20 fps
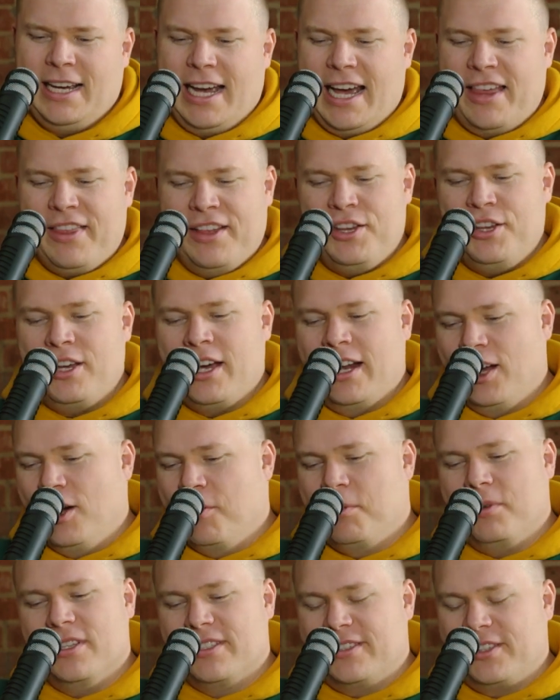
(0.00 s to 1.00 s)
then you got to
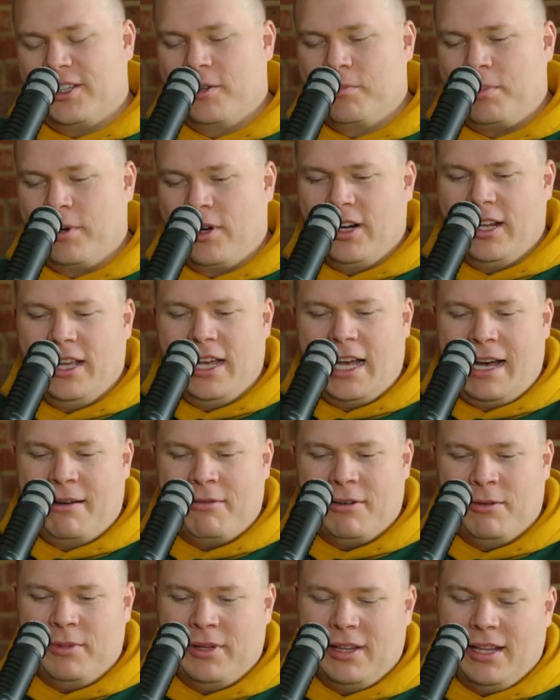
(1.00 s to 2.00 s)
open this third-party
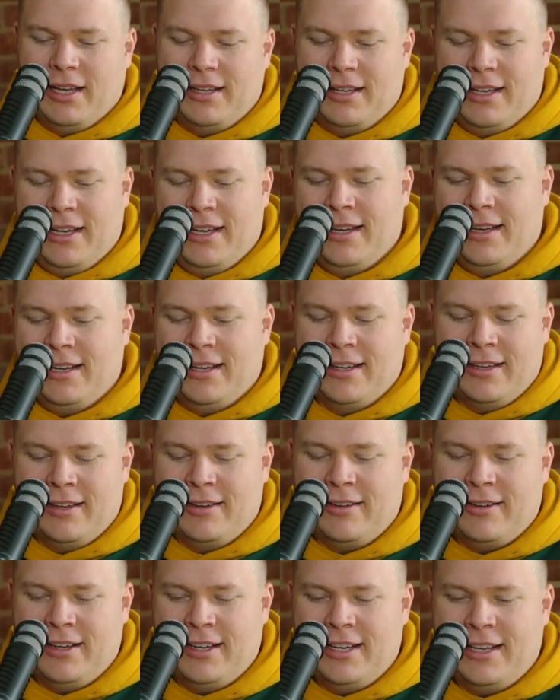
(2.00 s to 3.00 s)
app and be like,
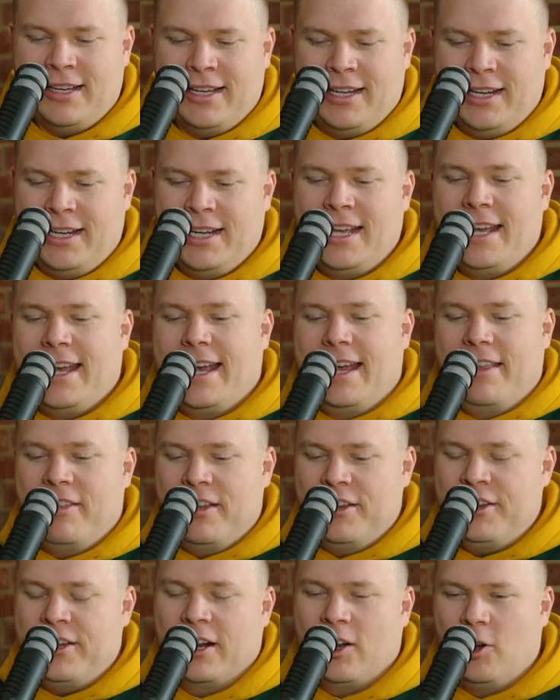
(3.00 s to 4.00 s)
all right. And
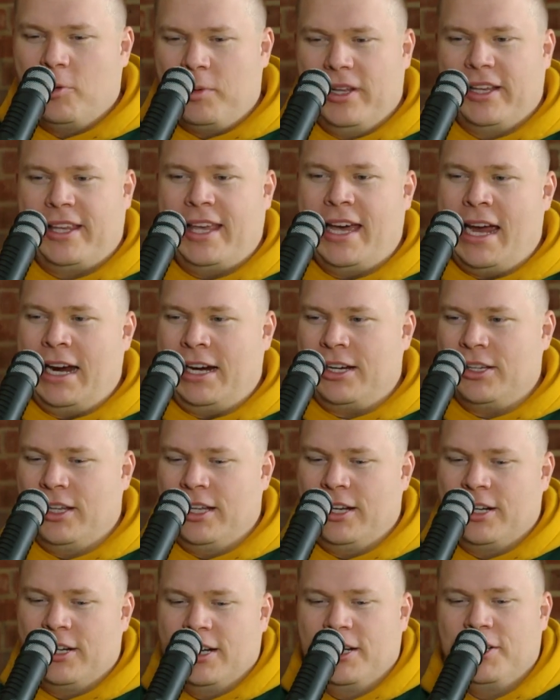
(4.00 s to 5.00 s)
then you got to open a
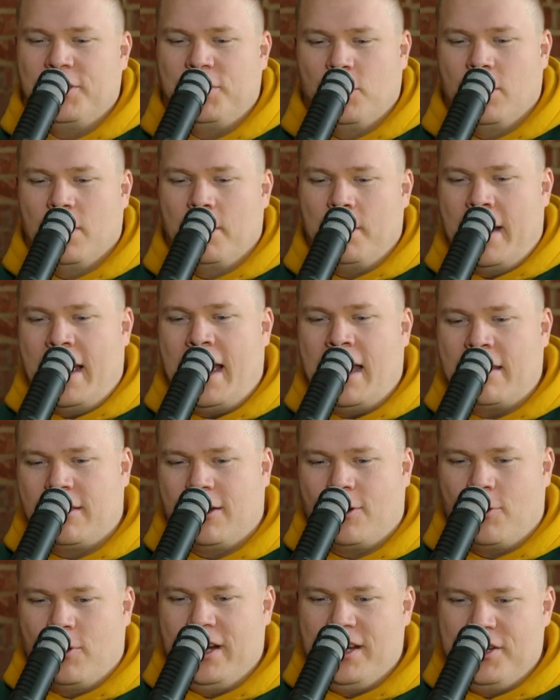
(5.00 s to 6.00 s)
calculator and do a math
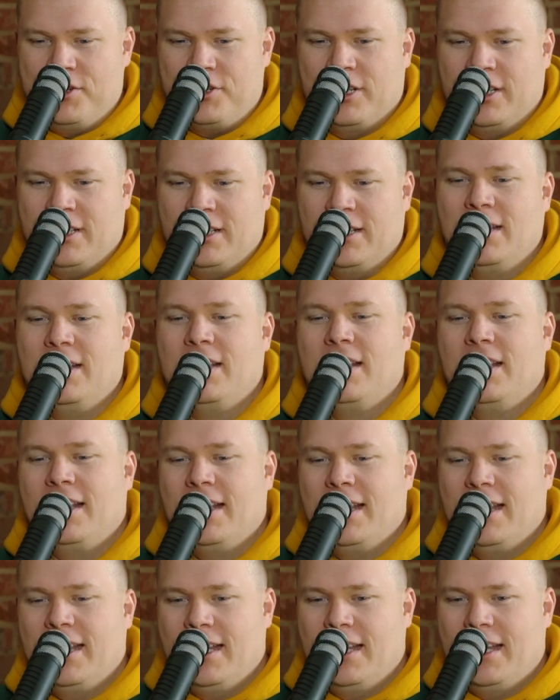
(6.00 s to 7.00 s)
equation.
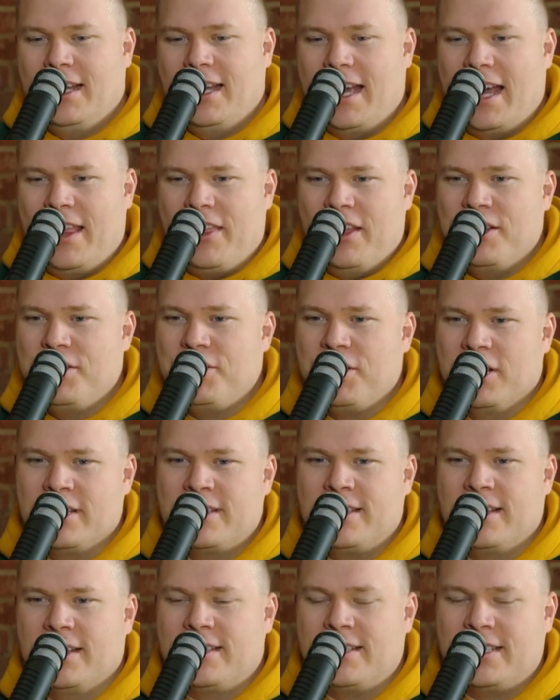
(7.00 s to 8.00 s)
And then
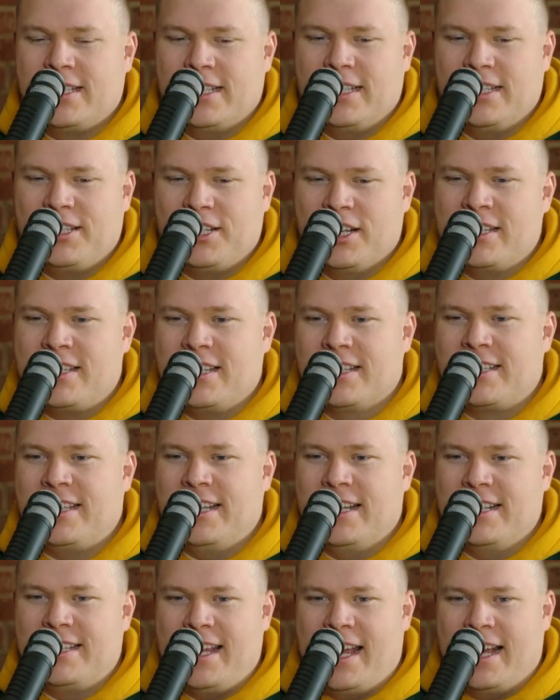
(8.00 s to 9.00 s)
just to
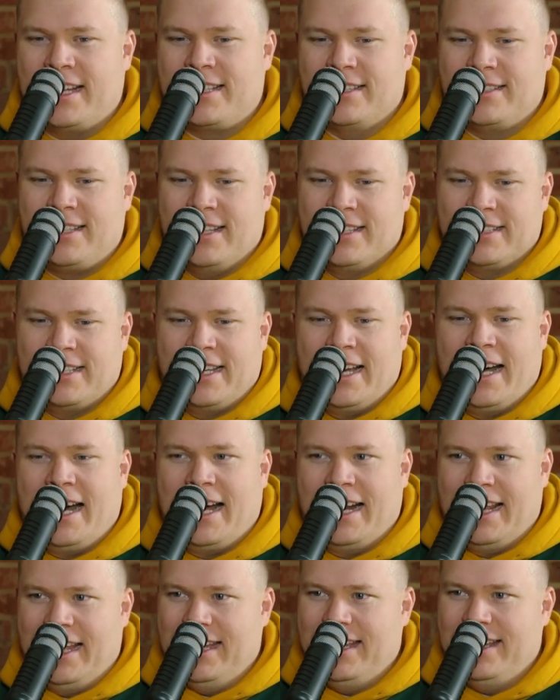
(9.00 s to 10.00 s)
see a text that says,
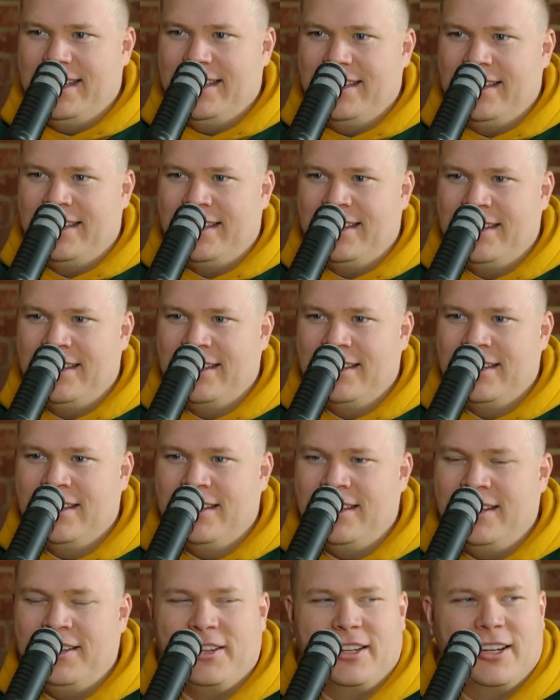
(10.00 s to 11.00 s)
got it. And
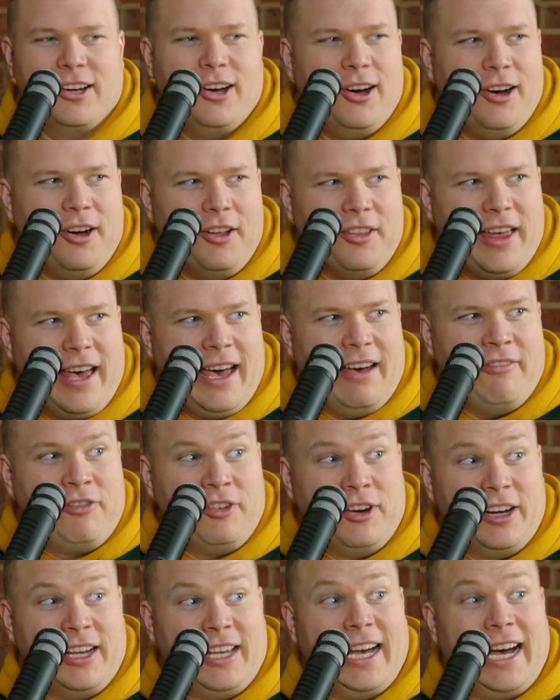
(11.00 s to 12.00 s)
you're like, all that
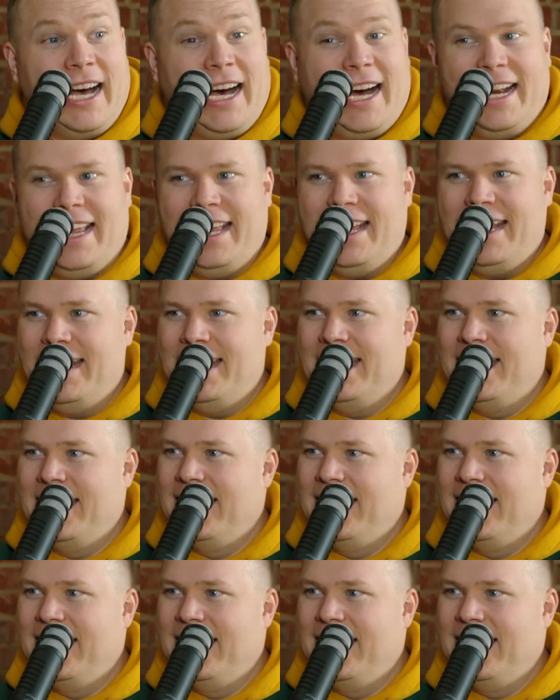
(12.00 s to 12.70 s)
for got it?